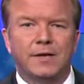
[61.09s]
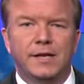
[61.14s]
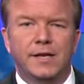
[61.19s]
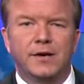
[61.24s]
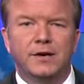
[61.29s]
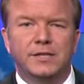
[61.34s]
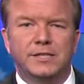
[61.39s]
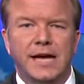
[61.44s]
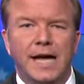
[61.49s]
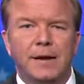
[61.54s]
and
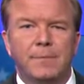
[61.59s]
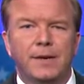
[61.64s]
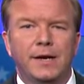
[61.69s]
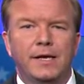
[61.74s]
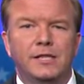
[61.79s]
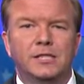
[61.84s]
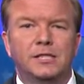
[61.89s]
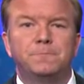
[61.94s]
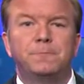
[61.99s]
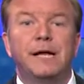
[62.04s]

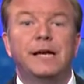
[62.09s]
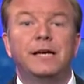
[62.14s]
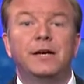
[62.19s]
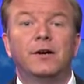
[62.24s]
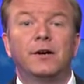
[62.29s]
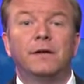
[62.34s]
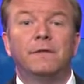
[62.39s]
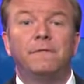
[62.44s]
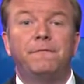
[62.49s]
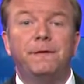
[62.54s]
entertainment and spent
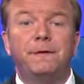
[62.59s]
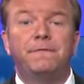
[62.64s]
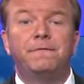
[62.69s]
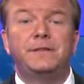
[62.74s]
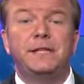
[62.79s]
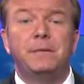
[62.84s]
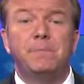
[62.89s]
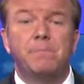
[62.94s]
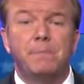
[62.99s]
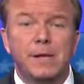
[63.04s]
nearly
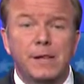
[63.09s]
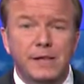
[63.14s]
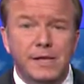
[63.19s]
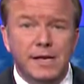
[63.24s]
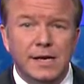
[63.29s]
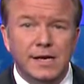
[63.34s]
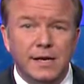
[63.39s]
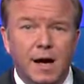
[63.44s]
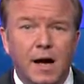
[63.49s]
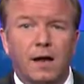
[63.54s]
$50
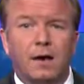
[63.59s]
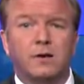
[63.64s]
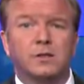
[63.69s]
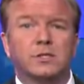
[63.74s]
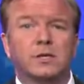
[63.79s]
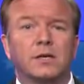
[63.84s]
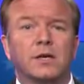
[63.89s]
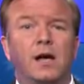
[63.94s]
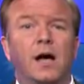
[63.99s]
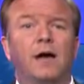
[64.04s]
million
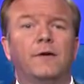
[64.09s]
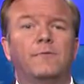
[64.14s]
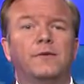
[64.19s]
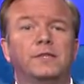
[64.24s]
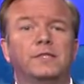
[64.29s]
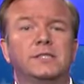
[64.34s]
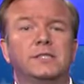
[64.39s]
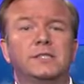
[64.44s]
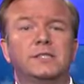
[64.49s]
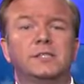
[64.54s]
on
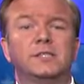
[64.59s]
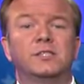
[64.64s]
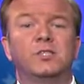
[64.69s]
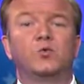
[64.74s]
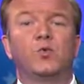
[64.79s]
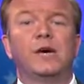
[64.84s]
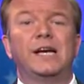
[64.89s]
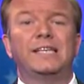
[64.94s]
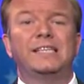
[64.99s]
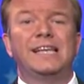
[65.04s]
conferences since
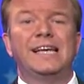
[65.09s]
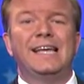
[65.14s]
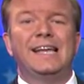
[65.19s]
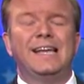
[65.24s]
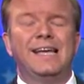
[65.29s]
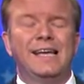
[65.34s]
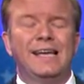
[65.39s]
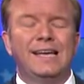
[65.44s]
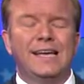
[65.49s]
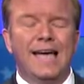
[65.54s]
2010
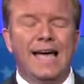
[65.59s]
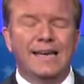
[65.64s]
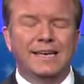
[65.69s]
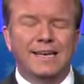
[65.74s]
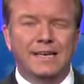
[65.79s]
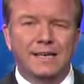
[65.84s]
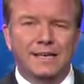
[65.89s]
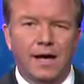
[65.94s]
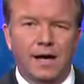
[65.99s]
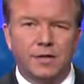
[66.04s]
and
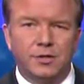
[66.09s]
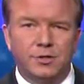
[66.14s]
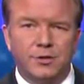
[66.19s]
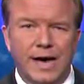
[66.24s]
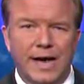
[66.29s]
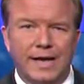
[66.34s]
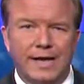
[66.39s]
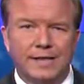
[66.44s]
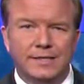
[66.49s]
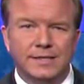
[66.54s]
did not
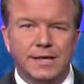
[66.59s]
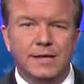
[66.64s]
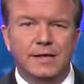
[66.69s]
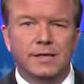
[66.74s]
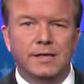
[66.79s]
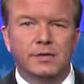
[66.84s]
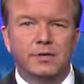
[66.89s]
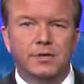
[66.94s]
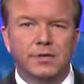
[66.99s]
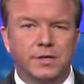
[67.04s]
track
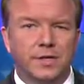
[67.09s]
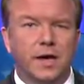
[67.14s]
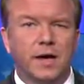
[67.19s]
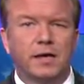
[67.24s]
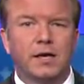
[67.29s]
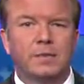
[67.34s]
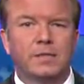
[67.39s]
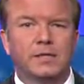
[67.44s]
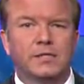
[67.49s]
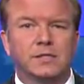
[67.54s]
attendance or
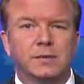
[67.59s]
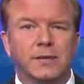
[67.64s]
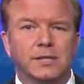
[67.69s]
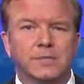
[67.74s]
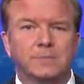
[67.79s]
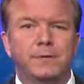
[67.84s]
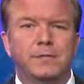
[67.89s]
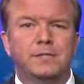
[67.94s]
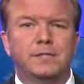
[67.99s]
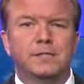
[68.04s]
document some
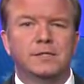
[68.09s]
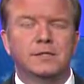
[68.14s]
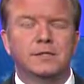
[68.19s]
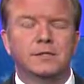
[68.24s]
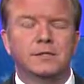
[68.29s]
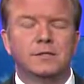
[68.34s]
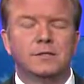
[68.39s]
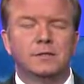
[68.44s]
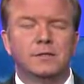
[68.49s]
expenses